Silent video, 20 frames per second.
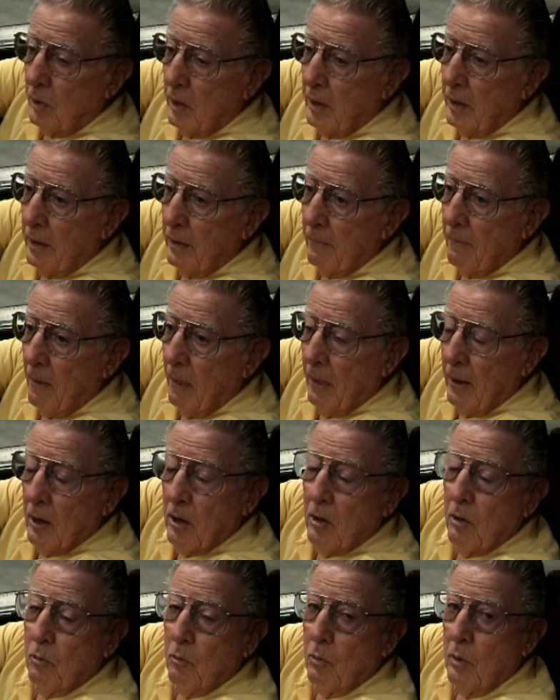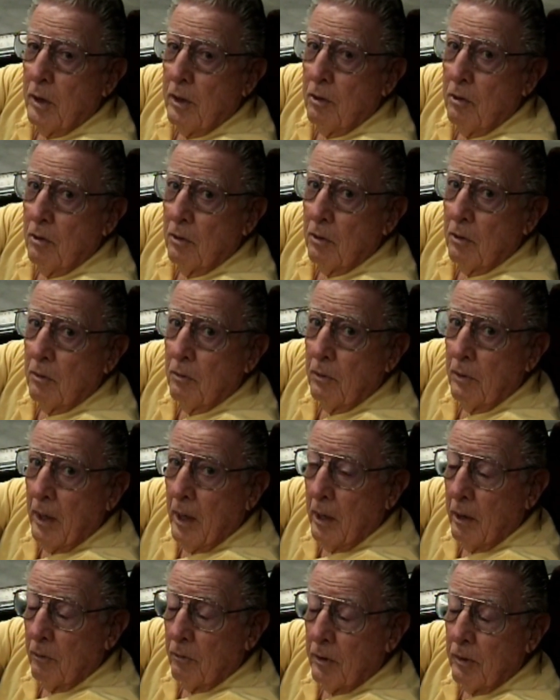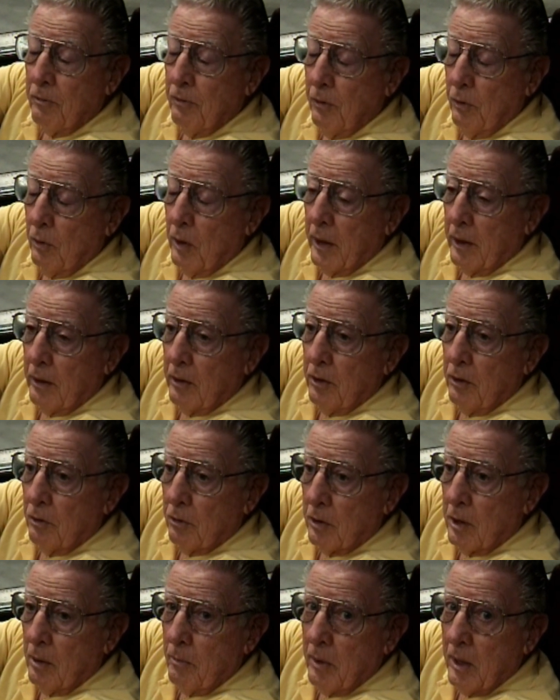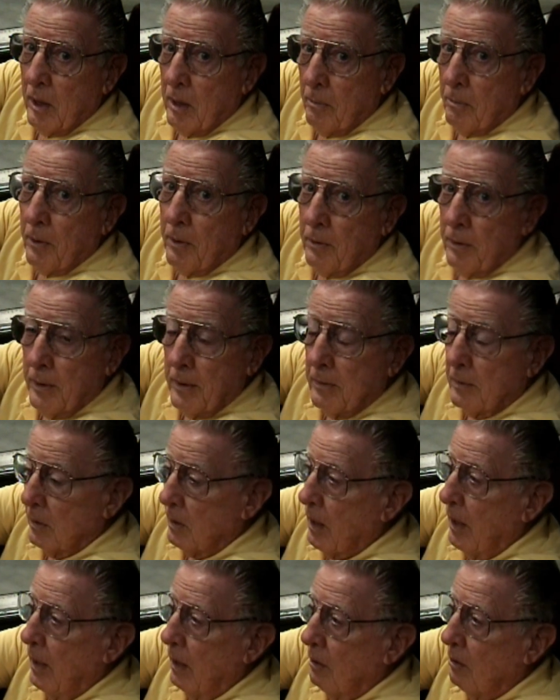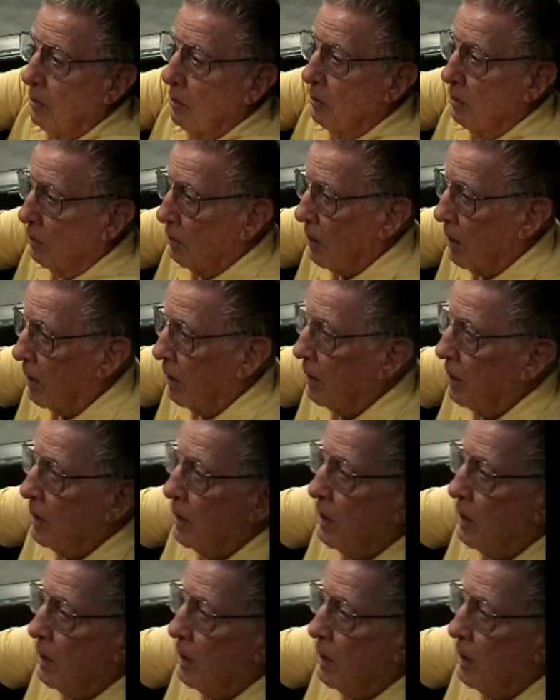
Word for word: way when you're air refueling. You're coming up underneath the tanker, you're kind of